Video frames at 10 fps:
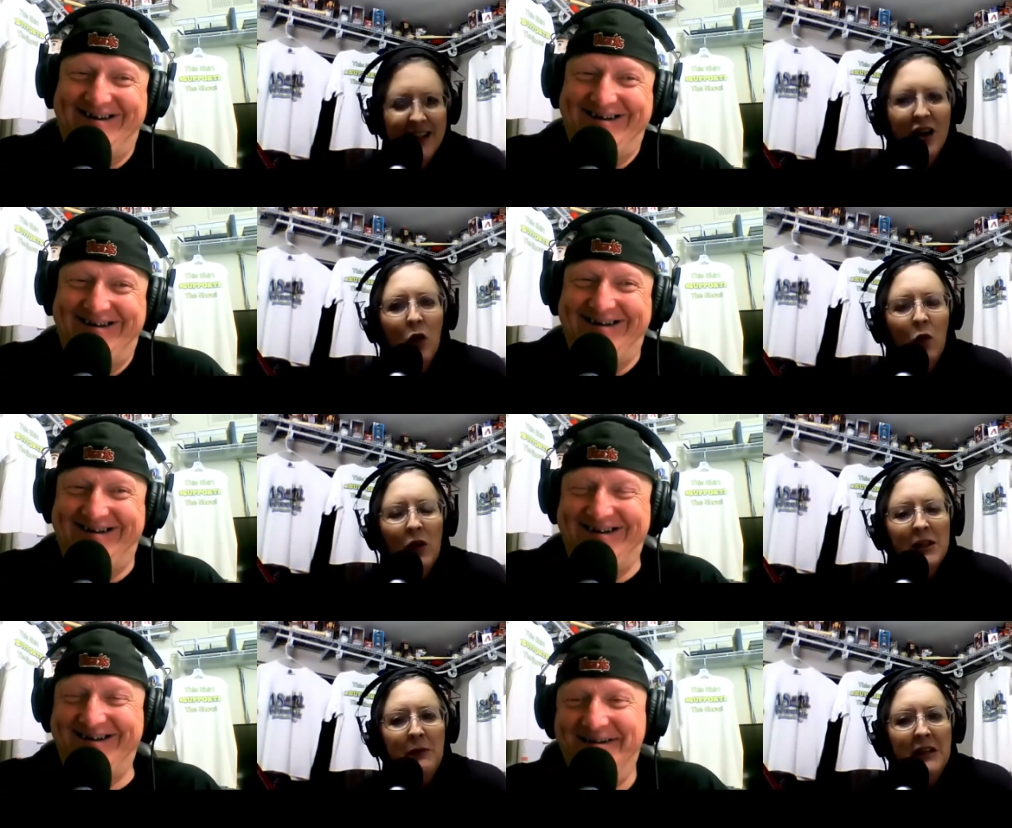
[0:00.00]
Speaker 1: was
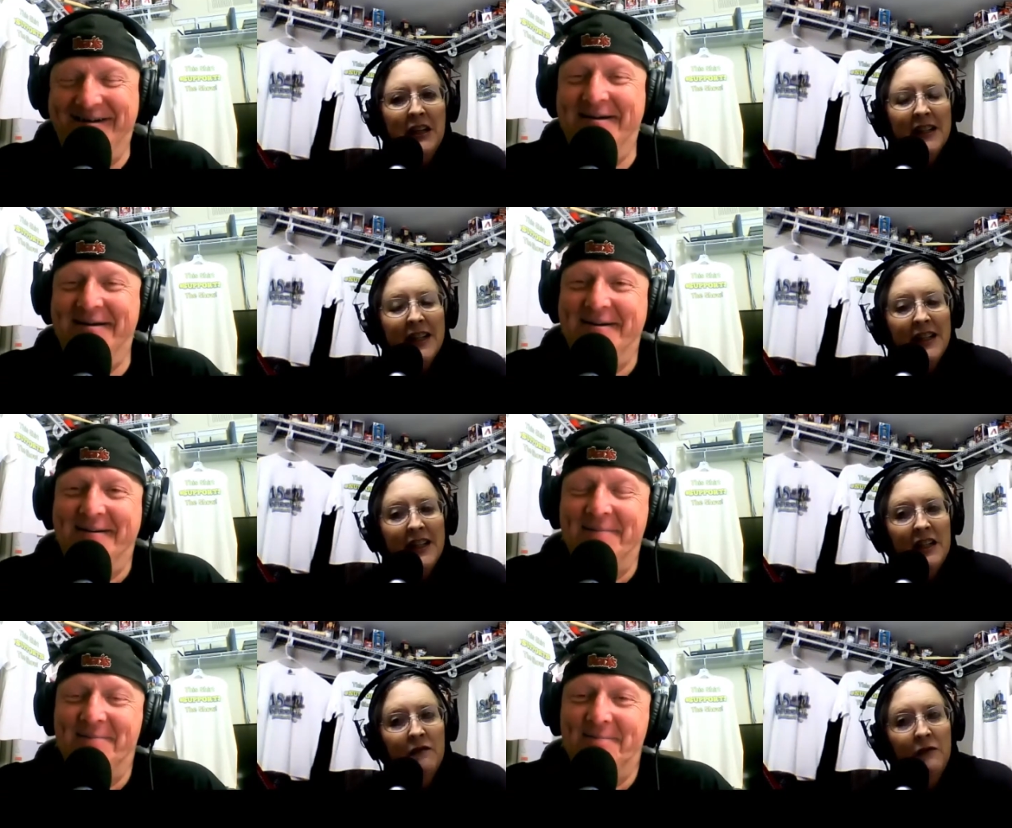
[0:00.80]
because they
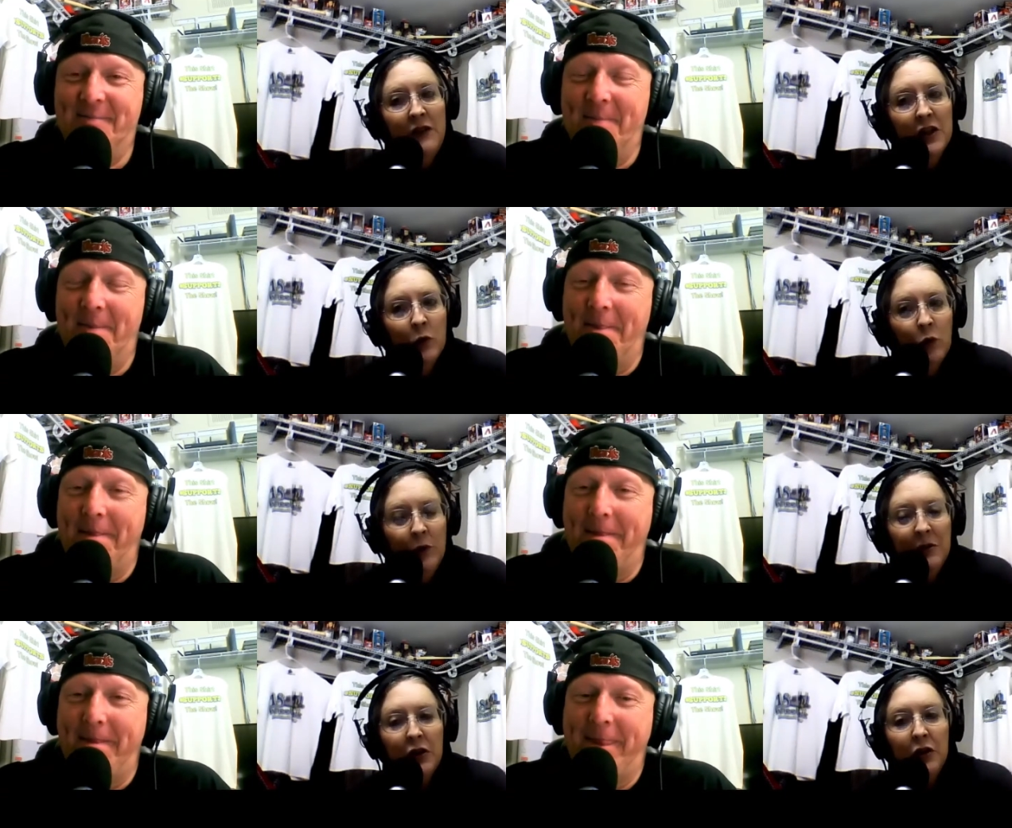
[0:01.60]
didn't feel that women
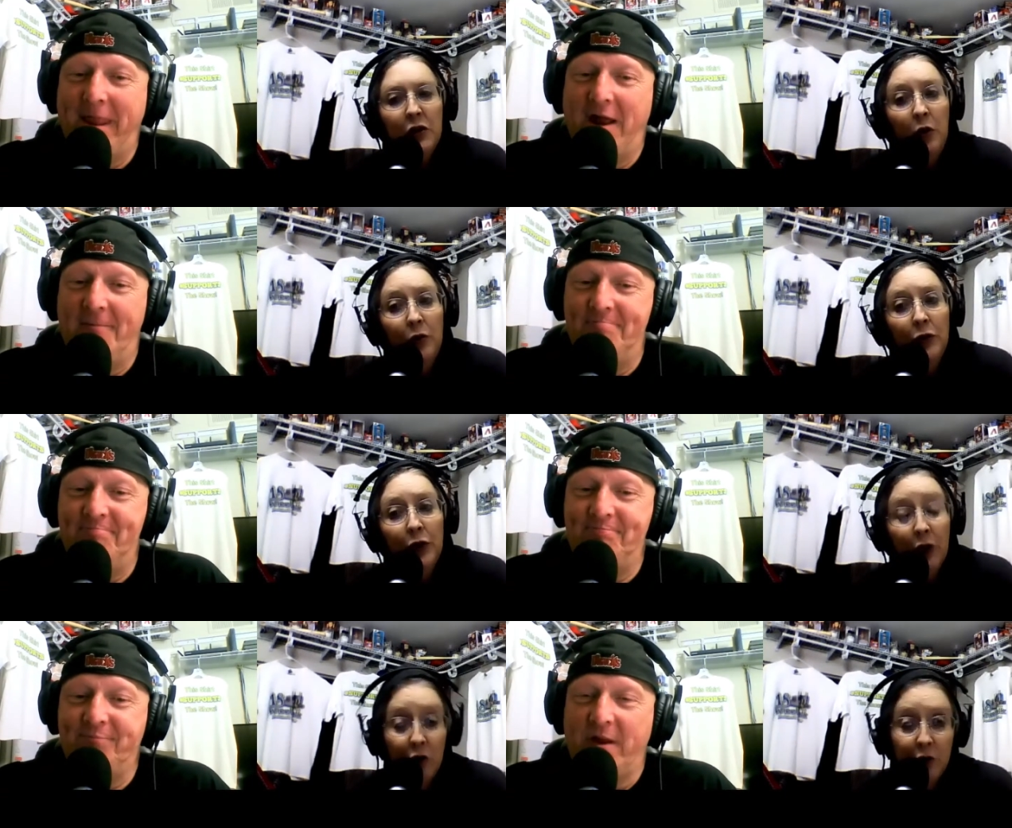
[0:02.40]
could hold their
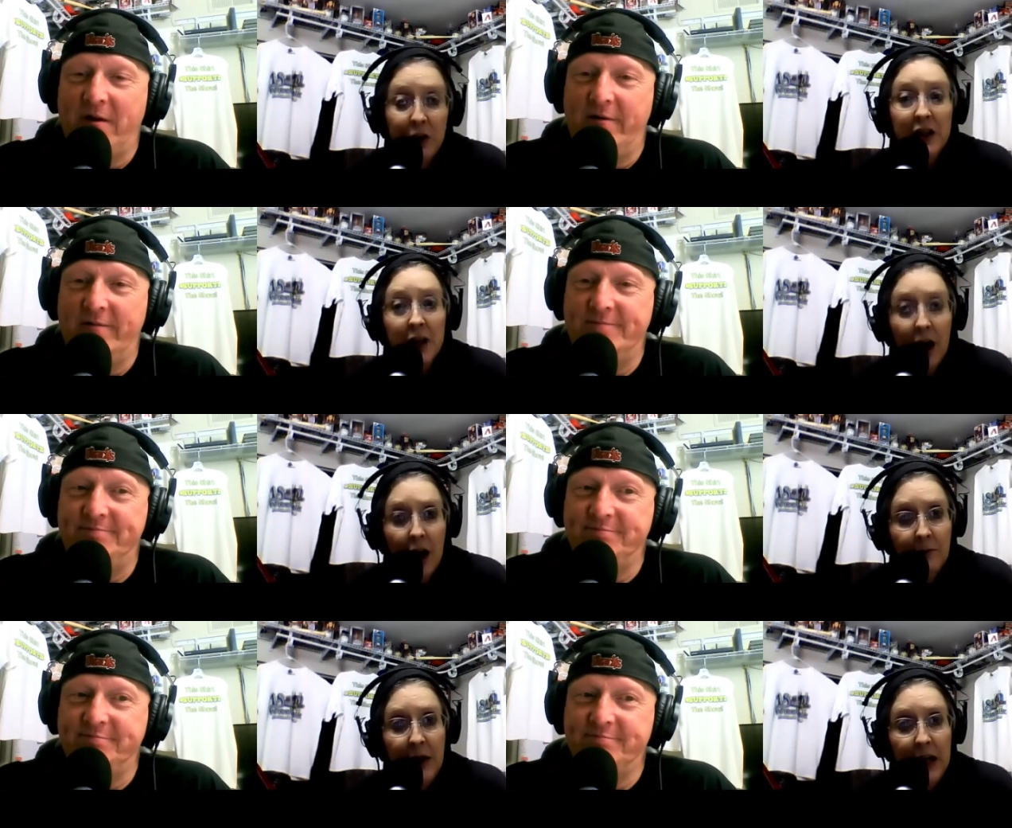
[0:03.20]
own in
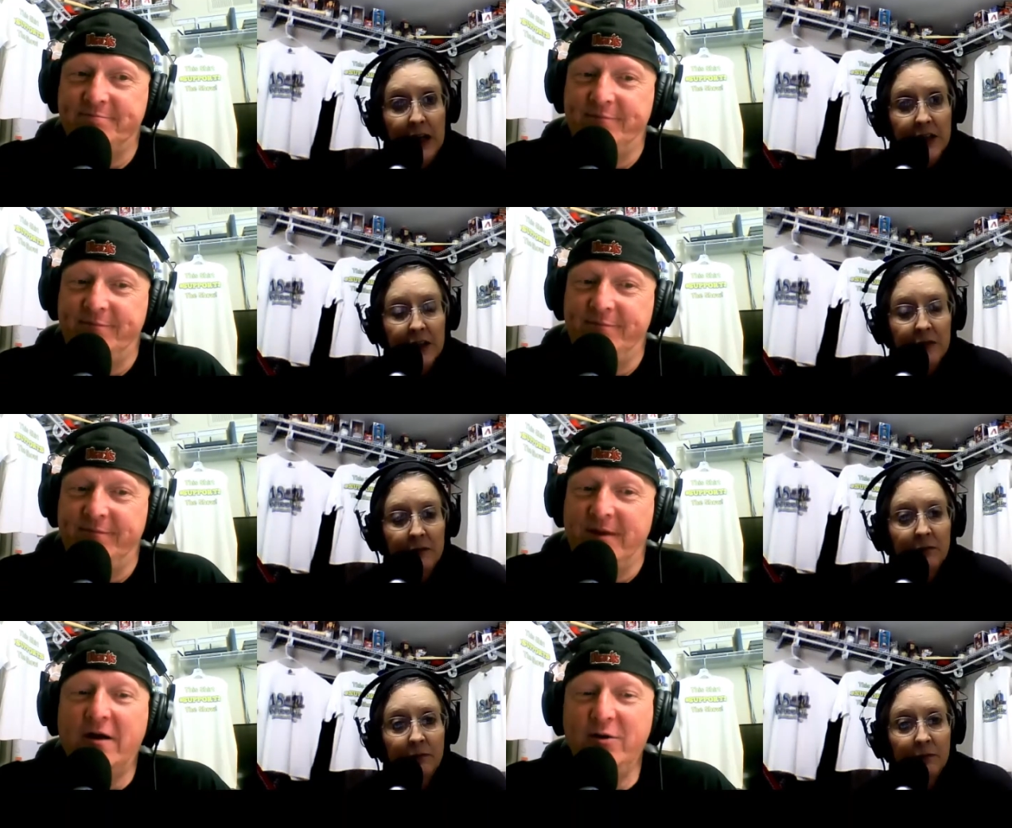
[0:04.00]
combat.
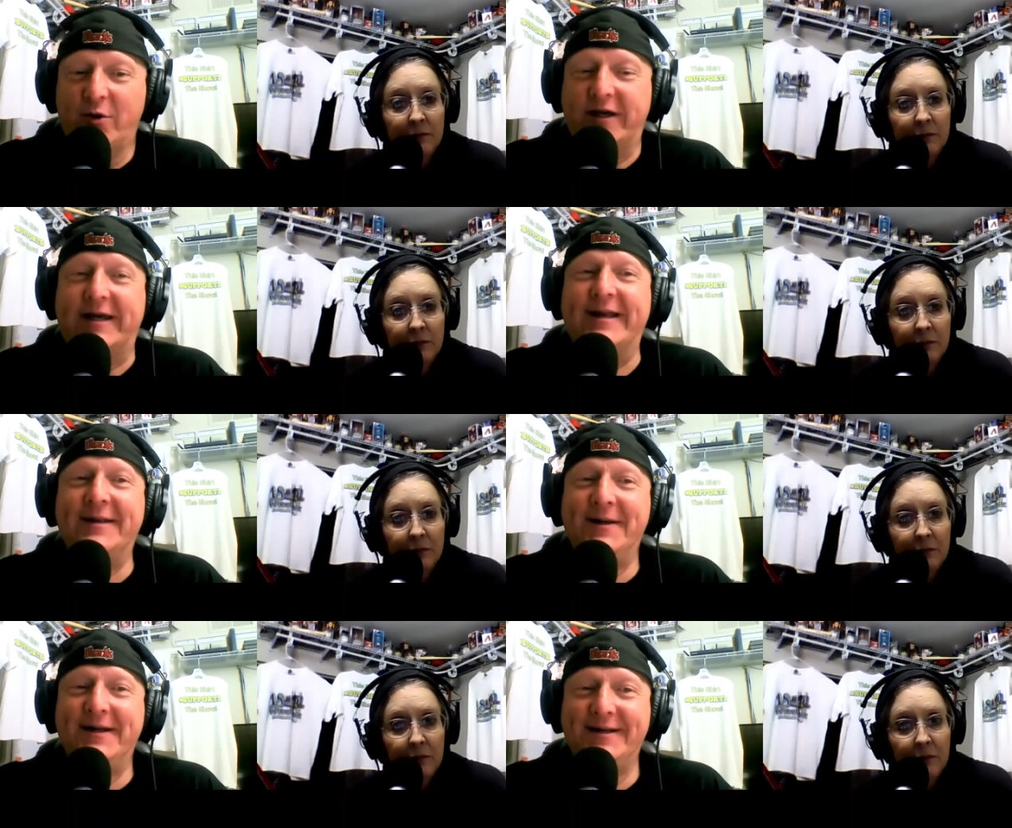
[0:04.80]
Are you
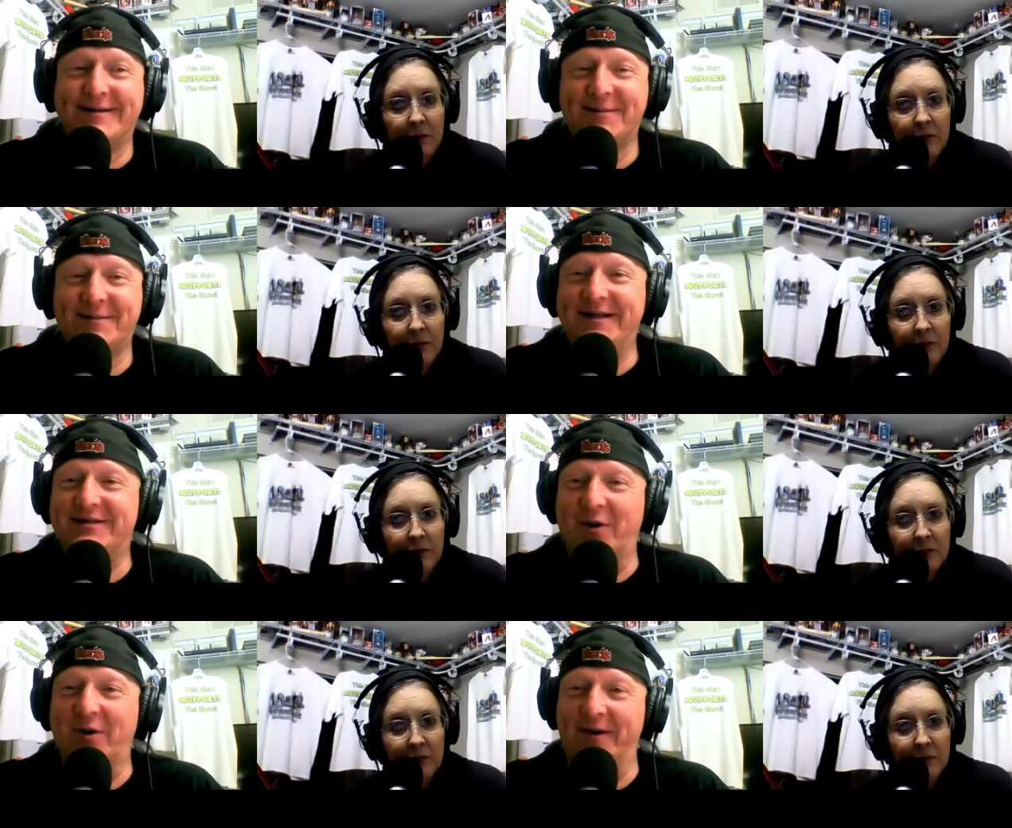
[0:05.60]
Speaker 2: kidding me? Some of
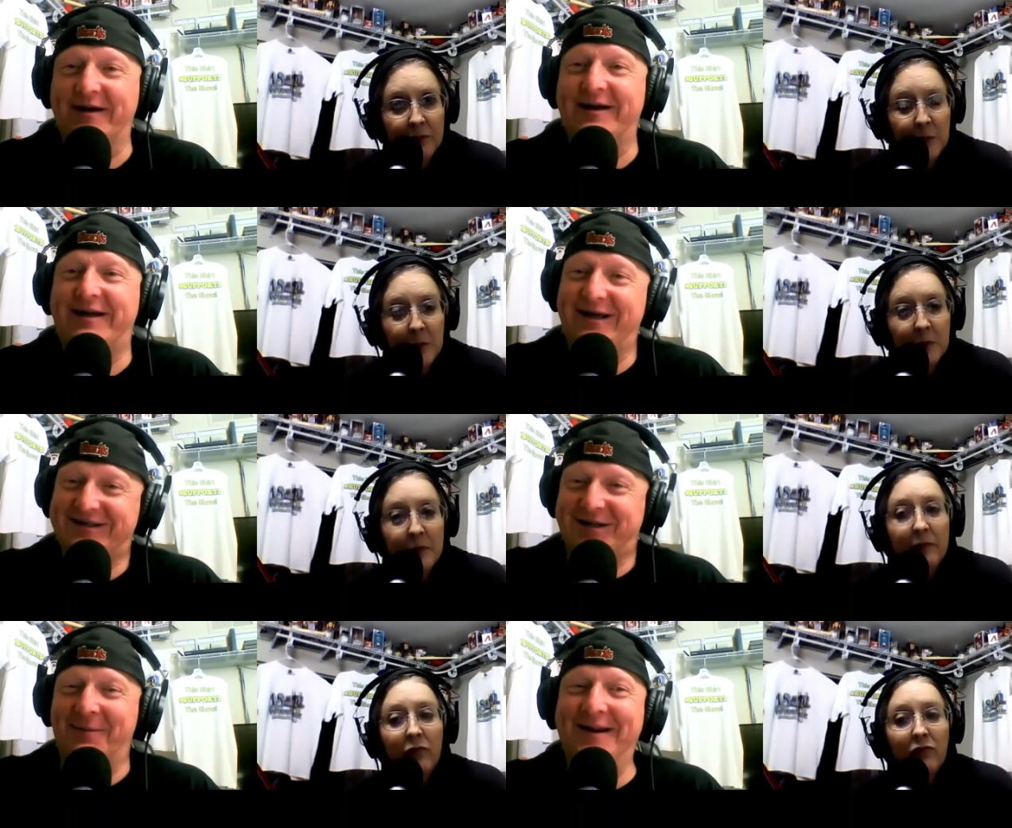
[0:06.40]
these women could
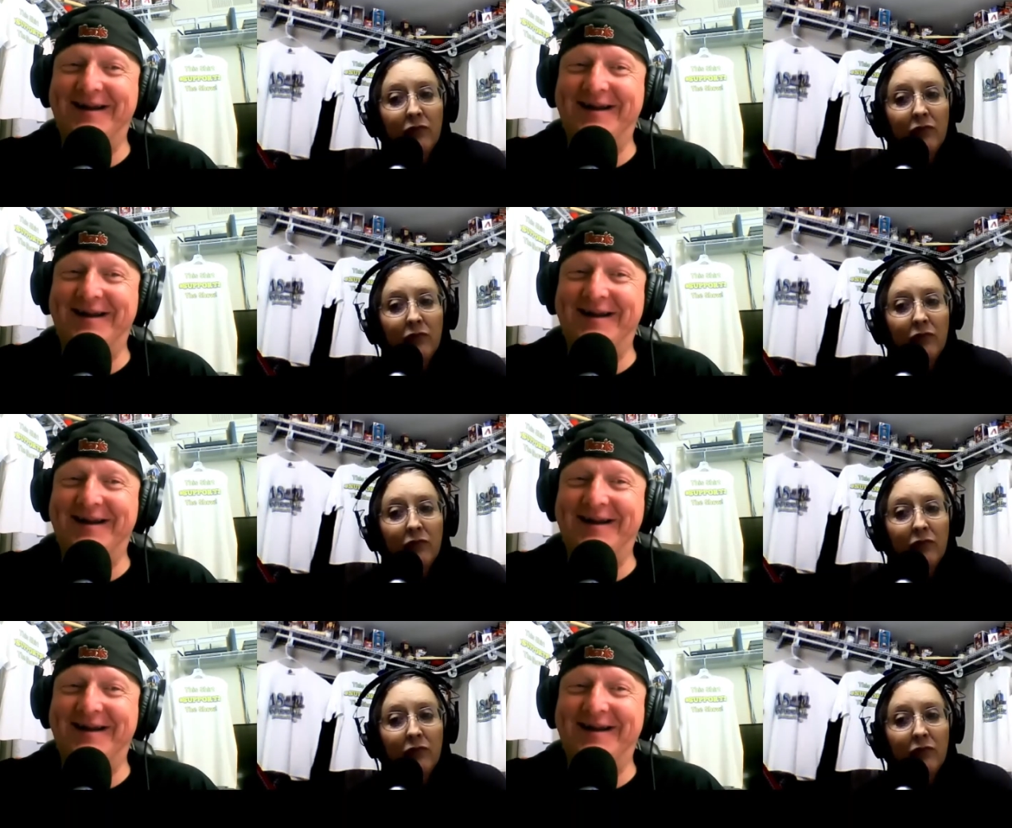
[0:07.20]
kick some